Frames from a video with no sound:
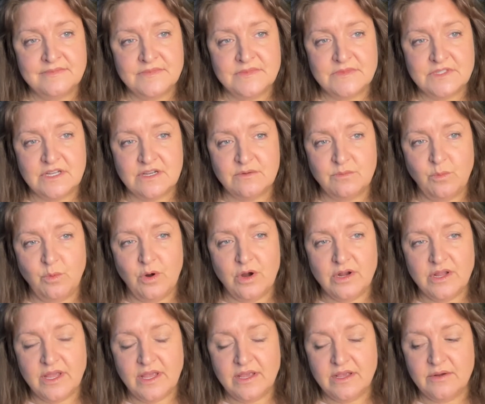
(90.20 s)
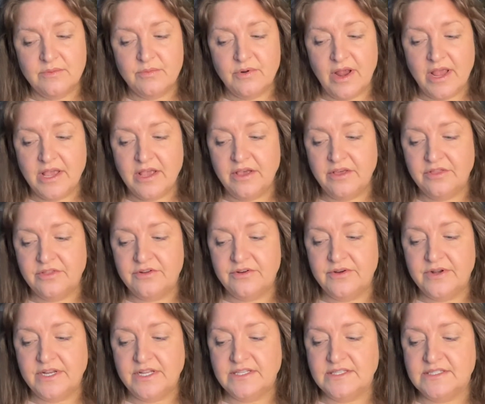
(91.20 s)
not working or breaking through
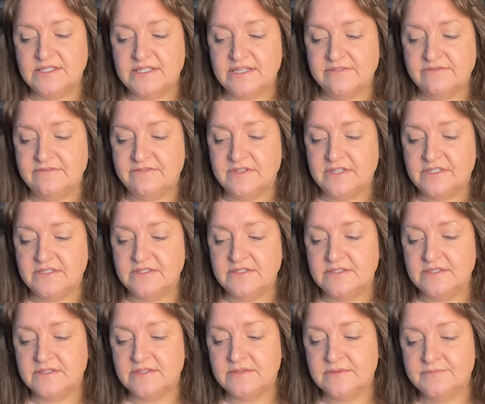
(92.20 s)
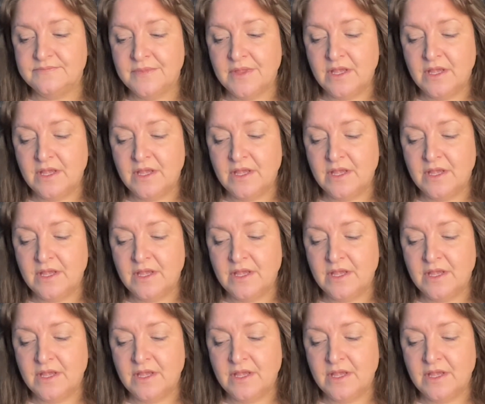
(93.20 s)
any stiffness.